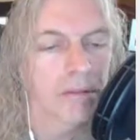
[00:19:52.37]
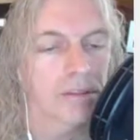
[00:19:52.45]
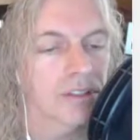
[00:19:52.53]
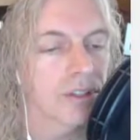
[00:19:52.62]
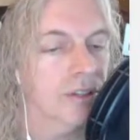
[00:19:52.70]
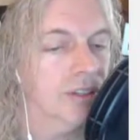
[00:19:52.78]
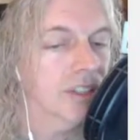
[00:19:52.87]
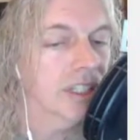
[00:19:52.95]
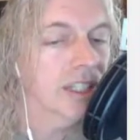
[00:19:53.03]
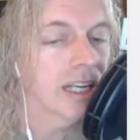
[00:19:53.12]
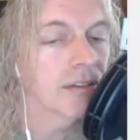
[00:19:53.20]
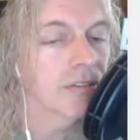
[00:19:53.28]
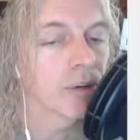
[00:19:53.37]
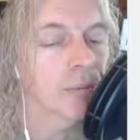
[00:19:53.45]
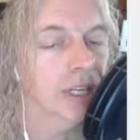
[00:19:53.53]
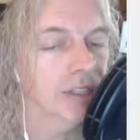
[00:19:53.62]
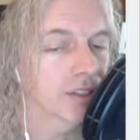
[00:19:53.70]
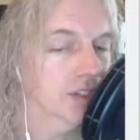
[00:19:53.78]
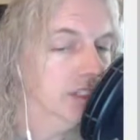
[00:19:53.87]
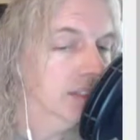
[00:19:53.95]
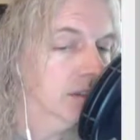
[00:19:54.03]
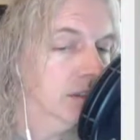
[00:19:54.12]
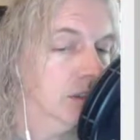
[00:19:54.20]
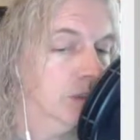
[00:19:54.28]
so you see they have our pages
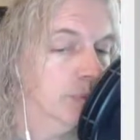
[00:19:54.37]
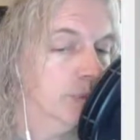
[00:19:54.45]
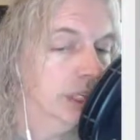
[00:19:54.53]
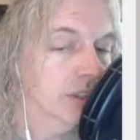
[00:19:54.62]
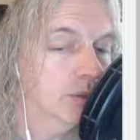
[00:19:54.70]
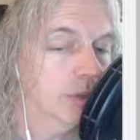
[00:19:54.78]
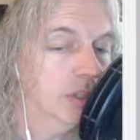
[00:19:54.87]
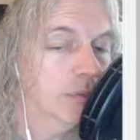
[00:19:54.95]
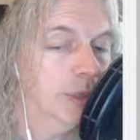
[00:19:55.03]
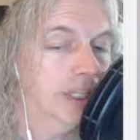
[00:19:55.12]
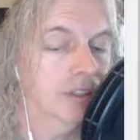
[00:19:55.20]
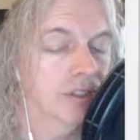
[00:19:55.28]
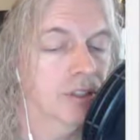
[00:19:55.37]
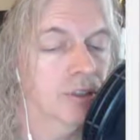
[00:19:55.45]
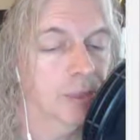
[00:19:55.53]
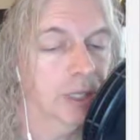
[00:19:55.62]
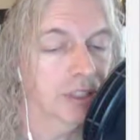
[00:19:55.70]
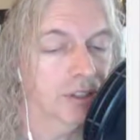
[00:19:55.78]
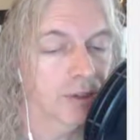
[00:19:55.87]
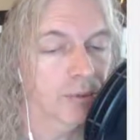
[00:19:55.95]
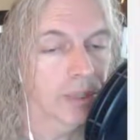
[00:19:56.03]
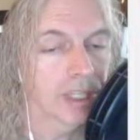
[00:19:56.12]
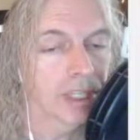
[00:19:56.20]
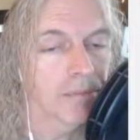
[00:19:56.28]
here: home, page 1, page 2, page
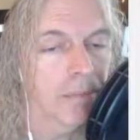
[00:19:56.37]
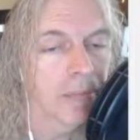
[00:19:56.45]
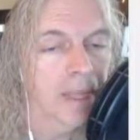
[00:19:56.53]
3.